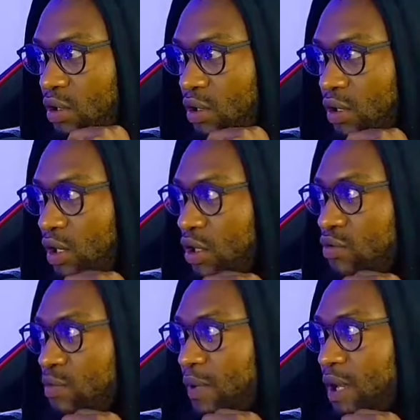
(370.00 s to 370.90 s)
He did
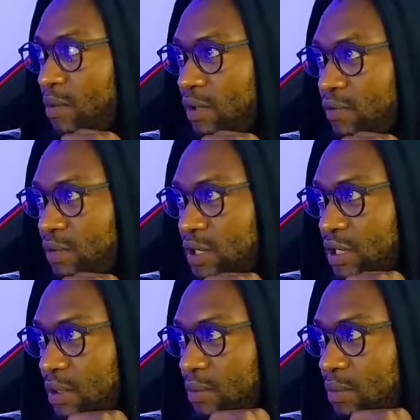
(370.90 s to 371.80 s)
reply me now for
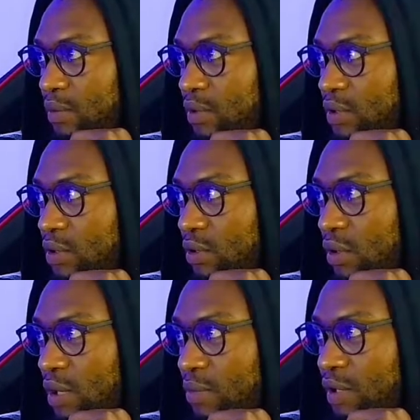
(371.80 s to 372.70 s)
WhatsApp. So
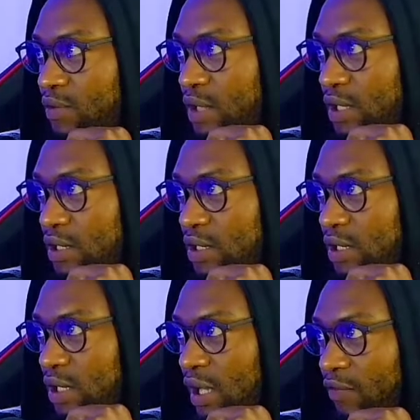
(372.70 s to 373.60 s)
I believe say he did see
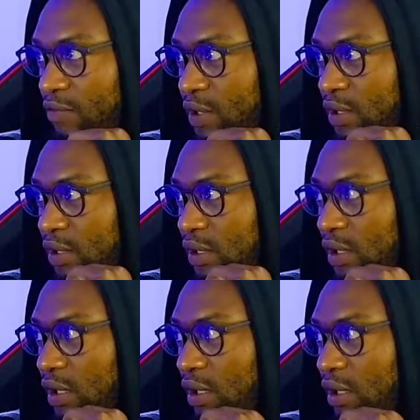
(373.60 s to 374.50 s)
the live, but
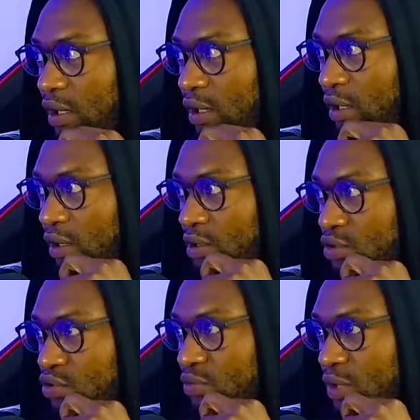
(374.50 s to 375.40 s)
he
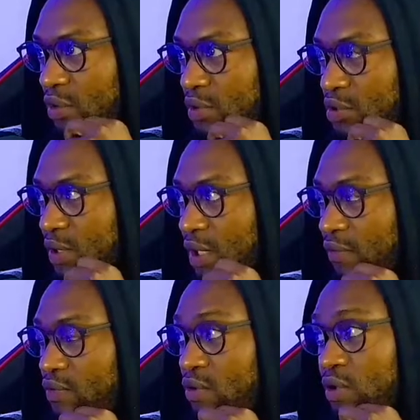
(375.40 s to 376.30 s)
Zoom did
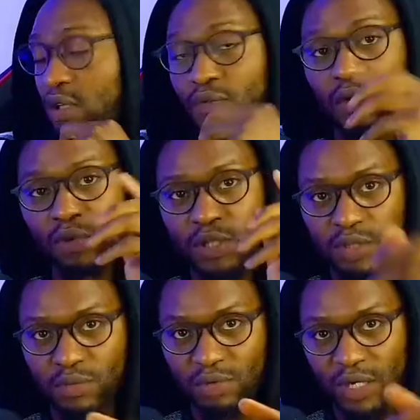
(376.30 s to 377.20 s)
misbehave. So if you're watching
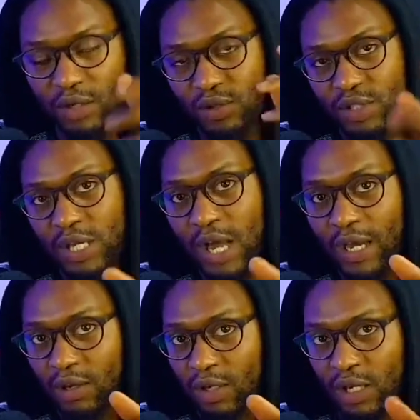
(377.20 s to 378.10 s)
me right now, just say
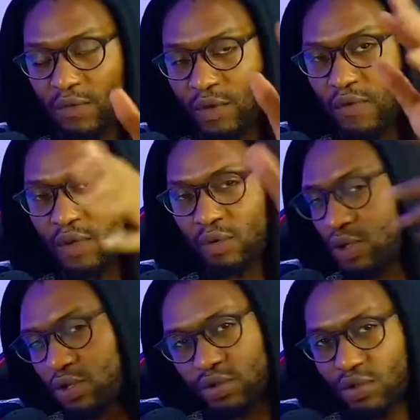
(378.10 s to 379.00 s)
hi, okay? If you have any
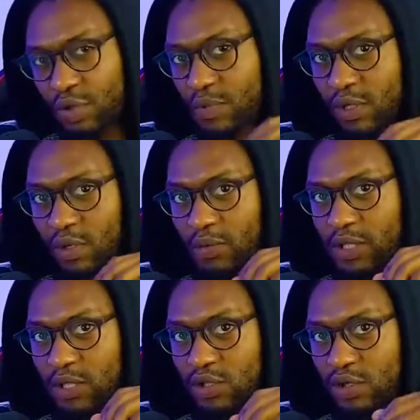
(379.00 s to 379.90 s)
questions, you drop in the comment
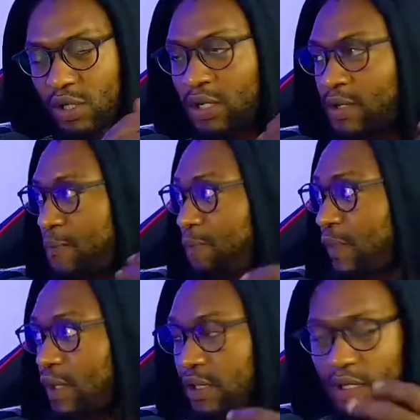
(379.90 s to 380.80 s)
section.
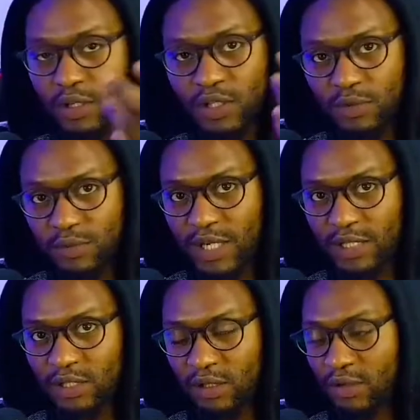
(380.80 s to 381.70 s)
Let us keep
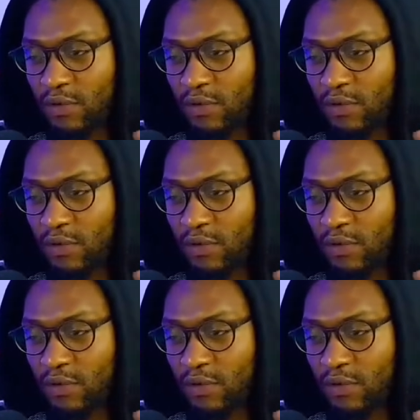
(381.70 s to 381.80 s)
chatting.